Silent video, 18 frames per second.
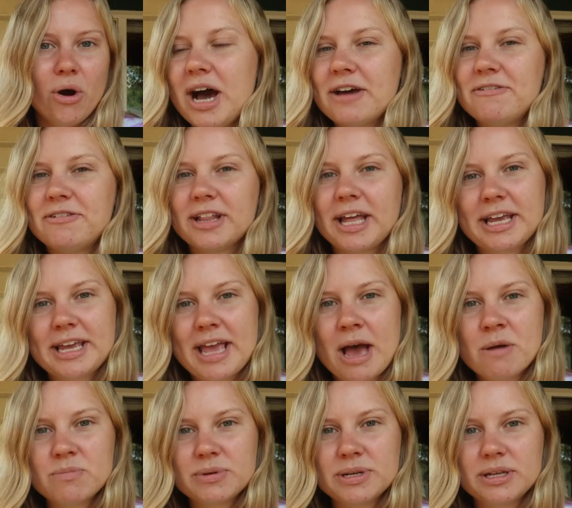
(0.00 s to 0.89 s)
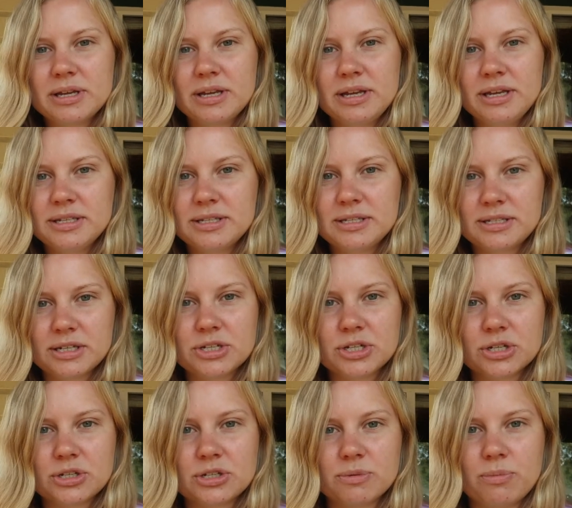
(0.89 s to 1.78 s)
I feel like camp is
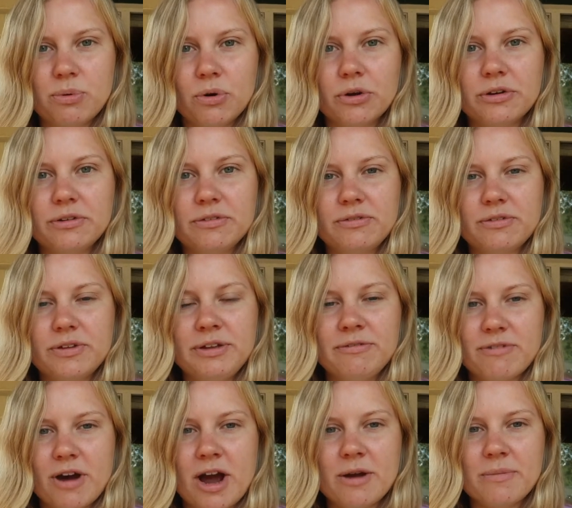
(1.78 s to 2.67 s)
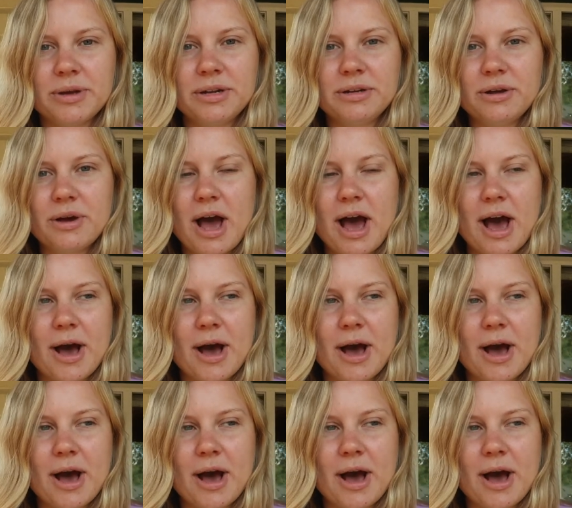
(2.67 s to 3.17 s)
such a supportive environment,